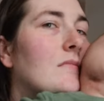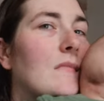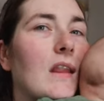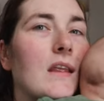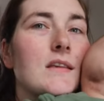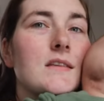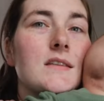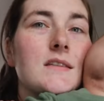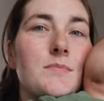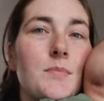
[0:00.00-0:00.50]

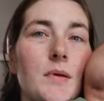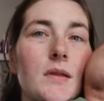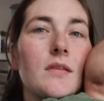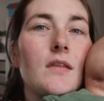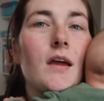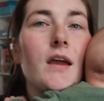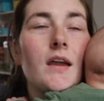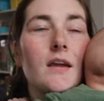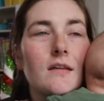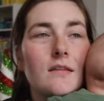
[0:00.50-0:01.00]
This has been
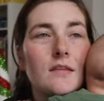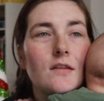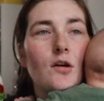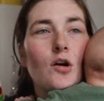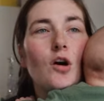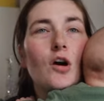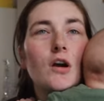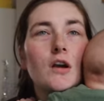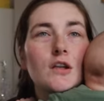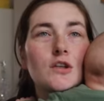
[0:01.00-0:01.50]
like the
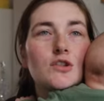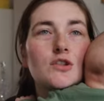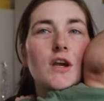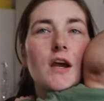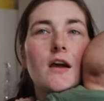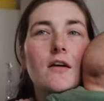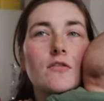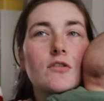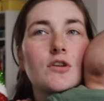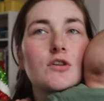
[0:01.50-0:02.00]
hardest
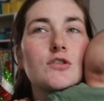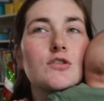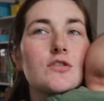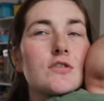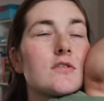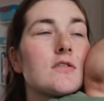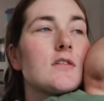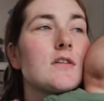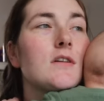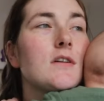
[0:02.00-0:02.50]

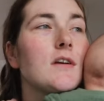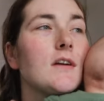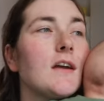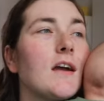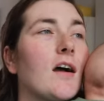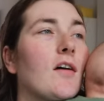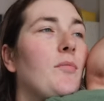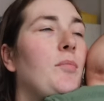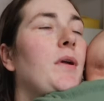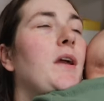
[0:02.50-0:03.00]
challenge
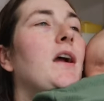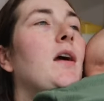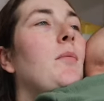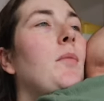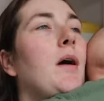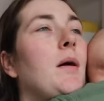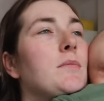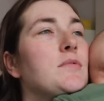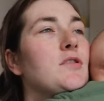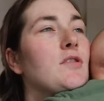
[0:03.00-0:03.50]
of being a
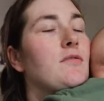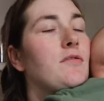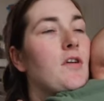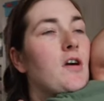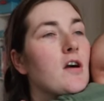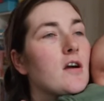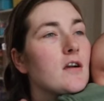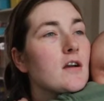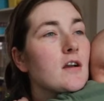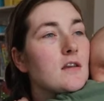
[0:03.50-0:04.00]
mom so
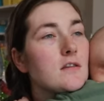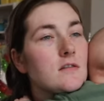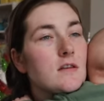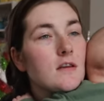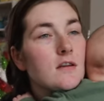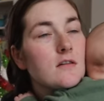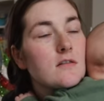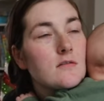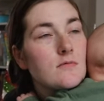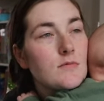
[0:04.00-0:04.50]
far, is
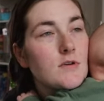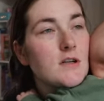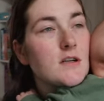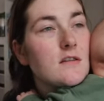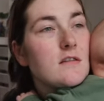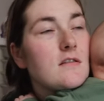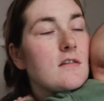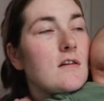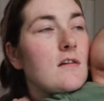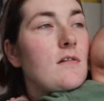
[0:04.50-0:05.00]
dealing
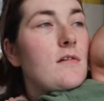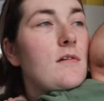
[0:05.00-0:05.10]
with